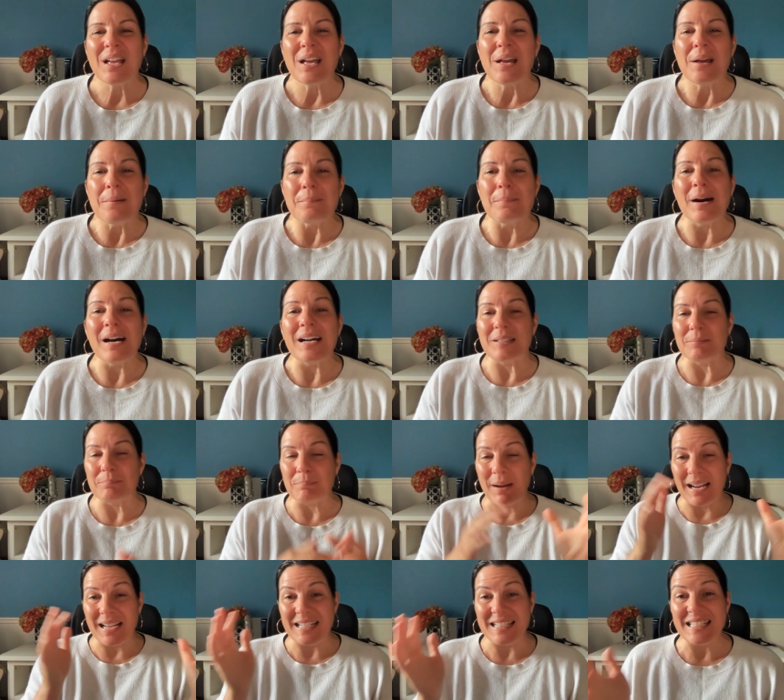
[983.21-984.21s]
But
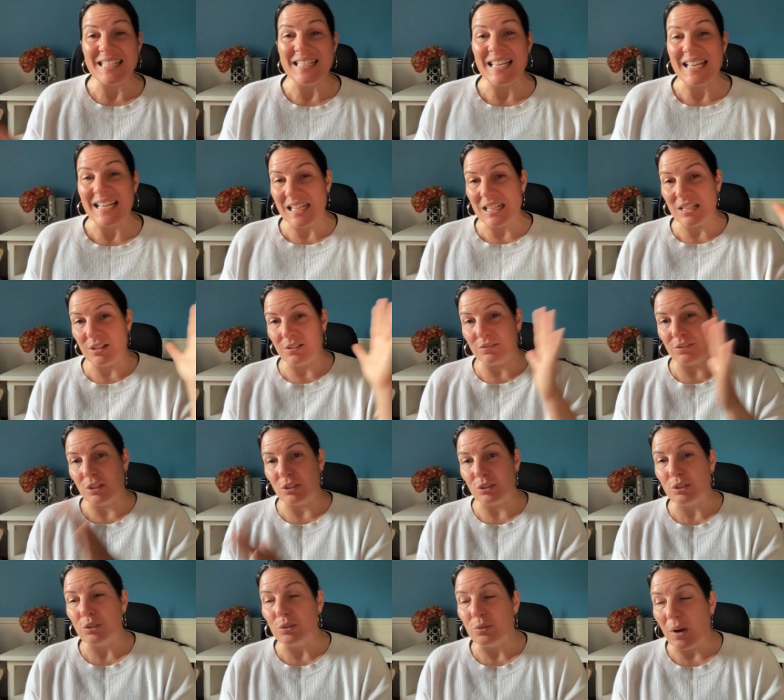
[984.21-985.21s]
by the end of the
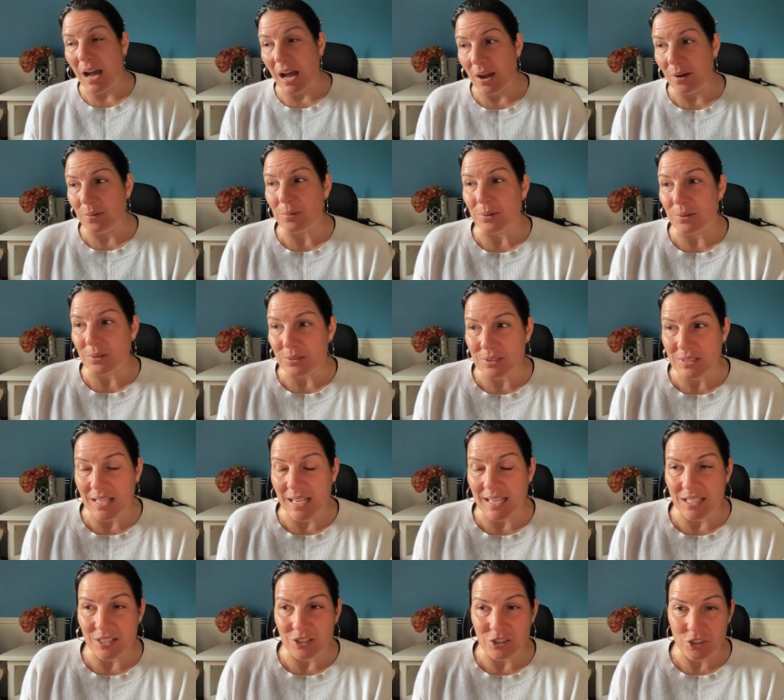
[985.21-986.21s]
2 hours, I
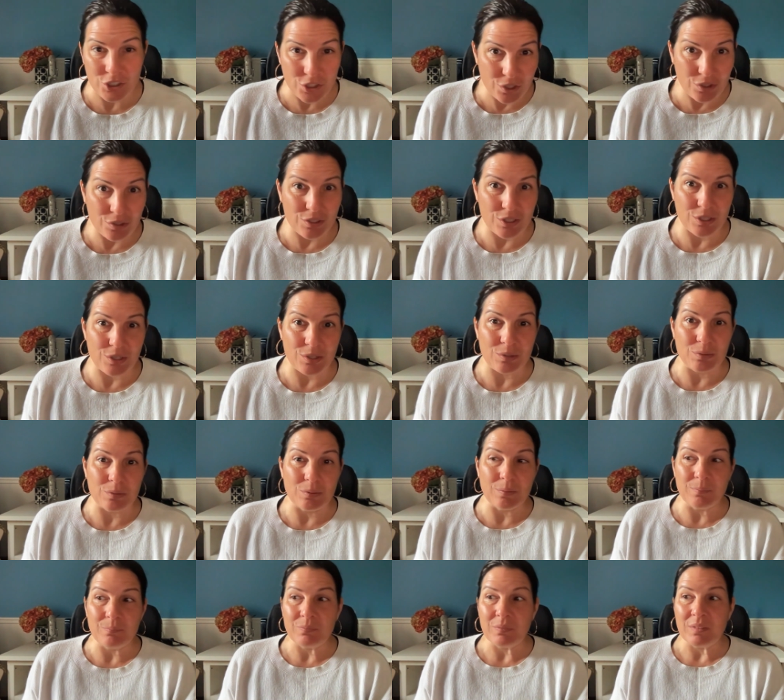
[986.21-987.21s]
can assure you,
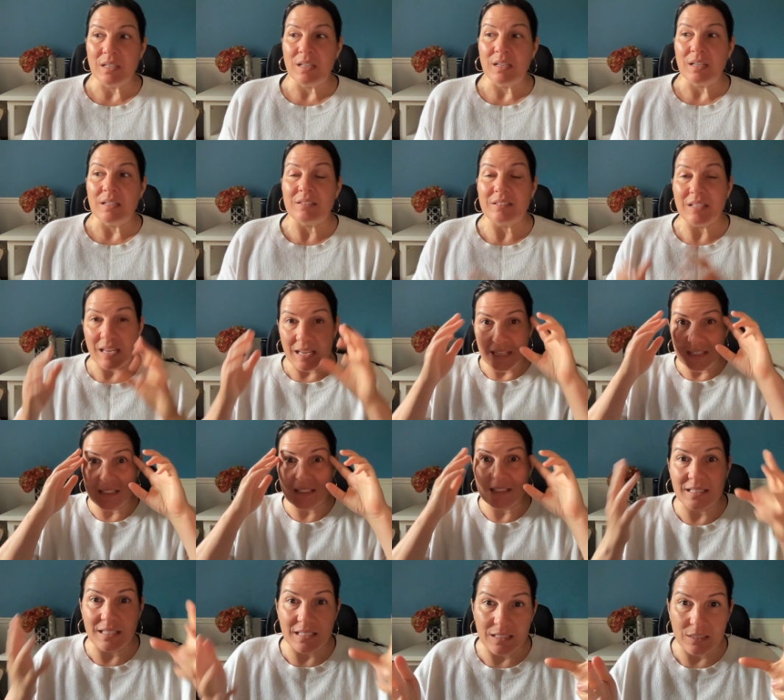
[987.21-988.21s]
they
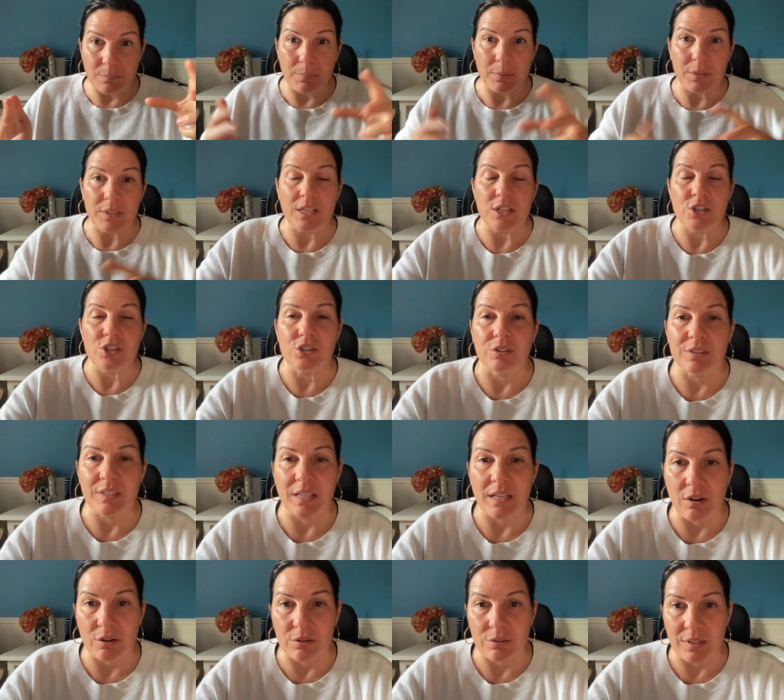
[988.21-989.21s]
see the potential
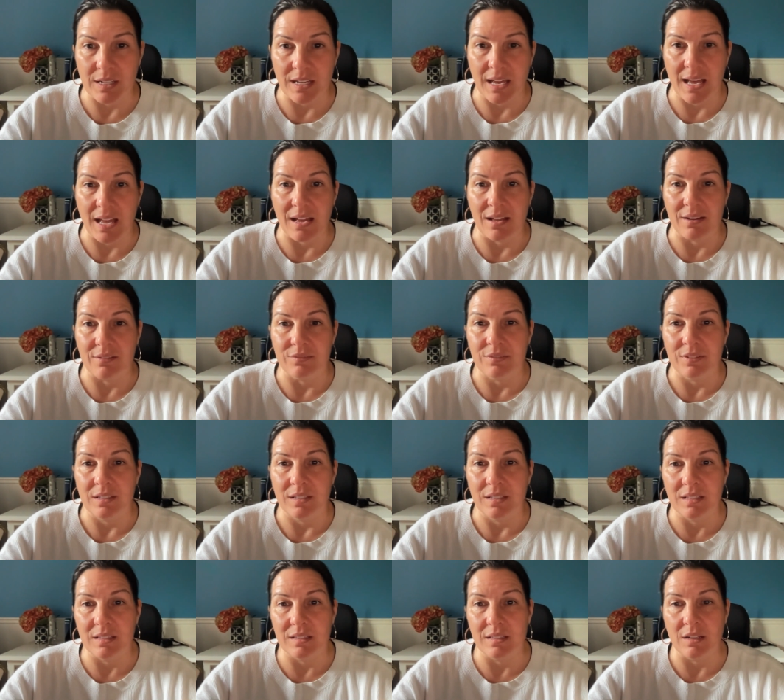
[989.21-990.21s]
they already have
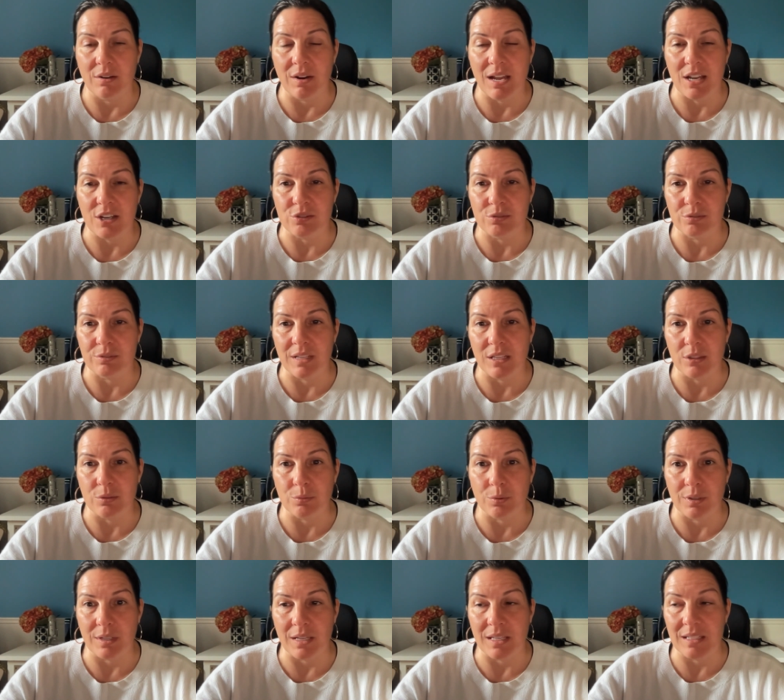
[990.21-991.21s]
in their actual
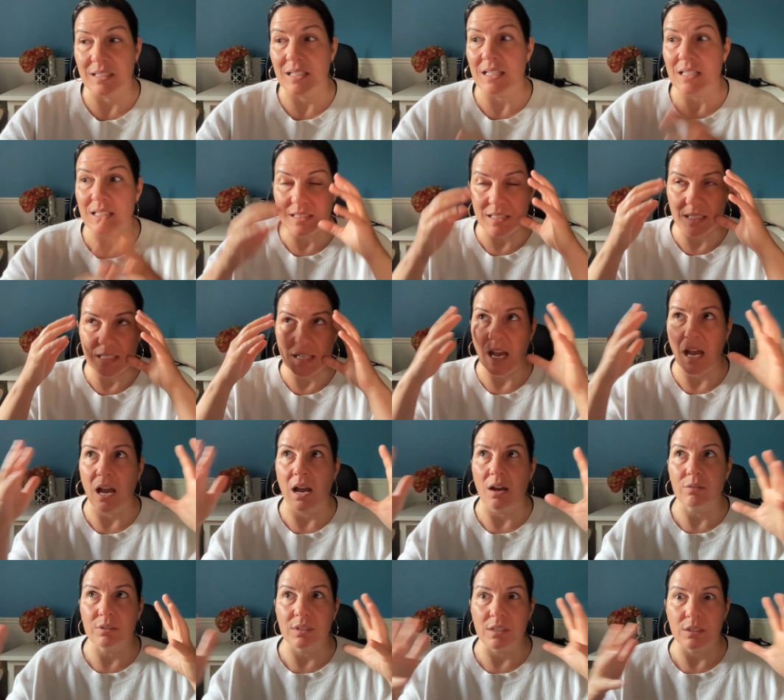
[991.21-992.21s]
network. And they see
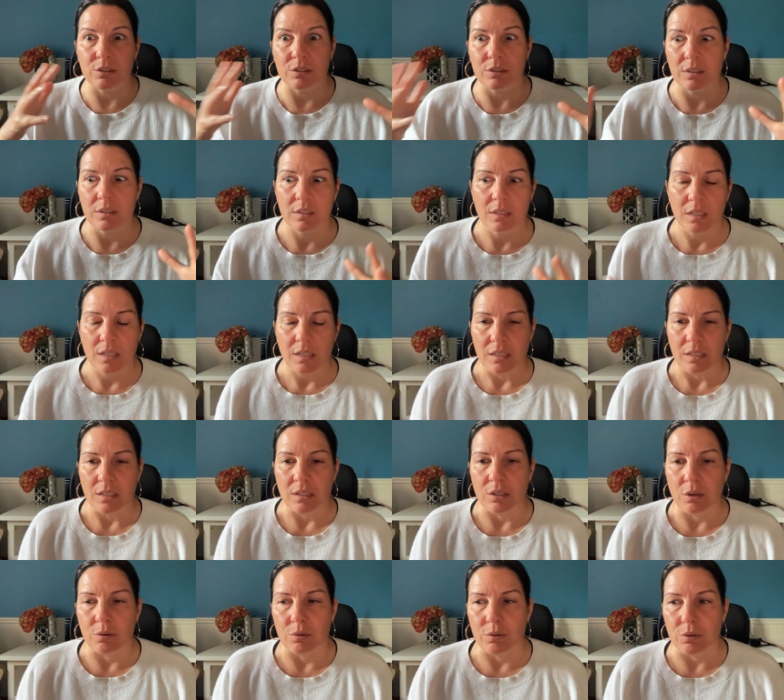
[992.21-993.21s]
how they could,
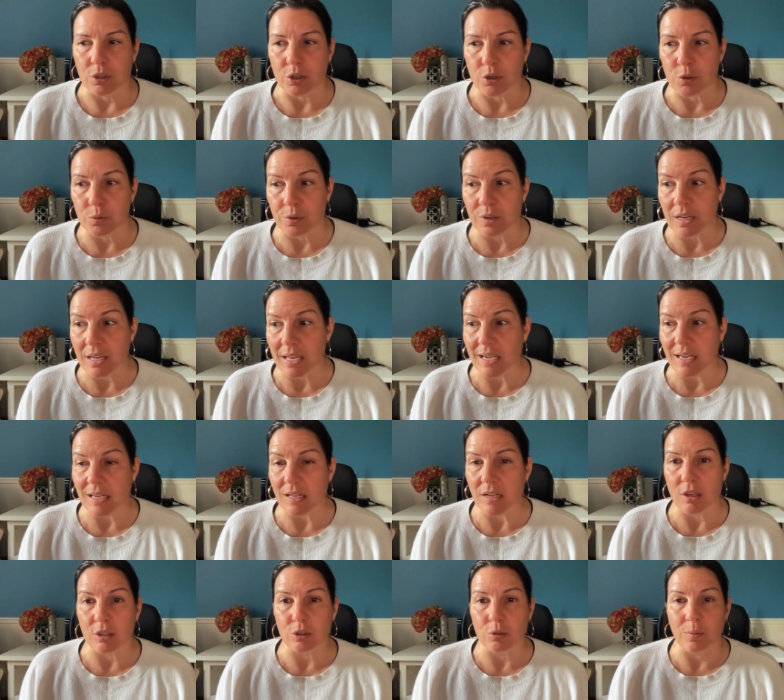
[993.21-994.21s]
create
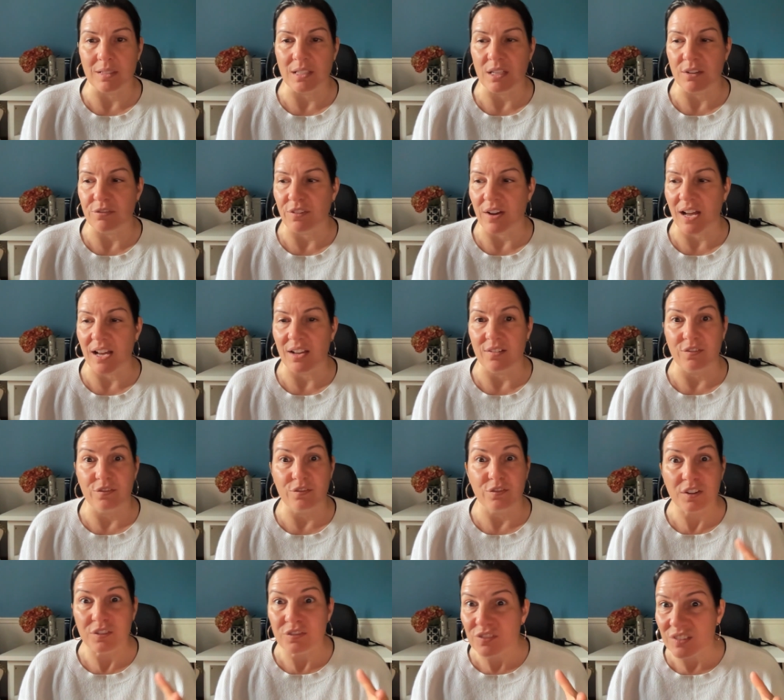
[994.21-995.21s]
a 25,
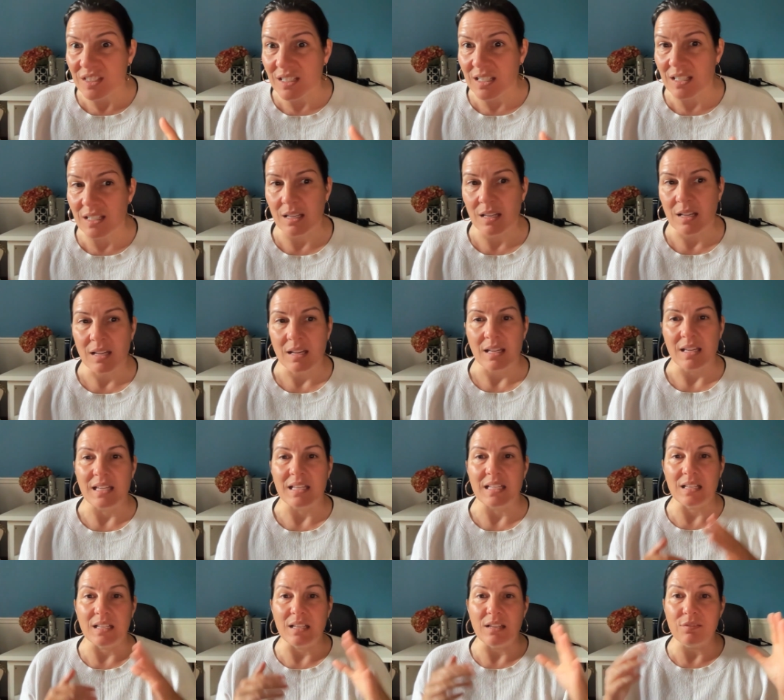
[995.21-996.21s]
50,
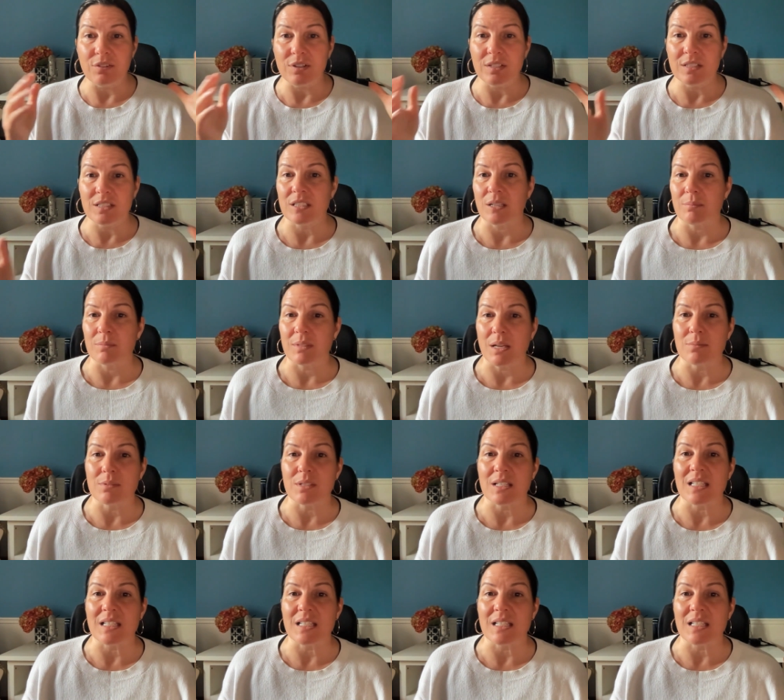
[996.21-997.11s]
even sometimes a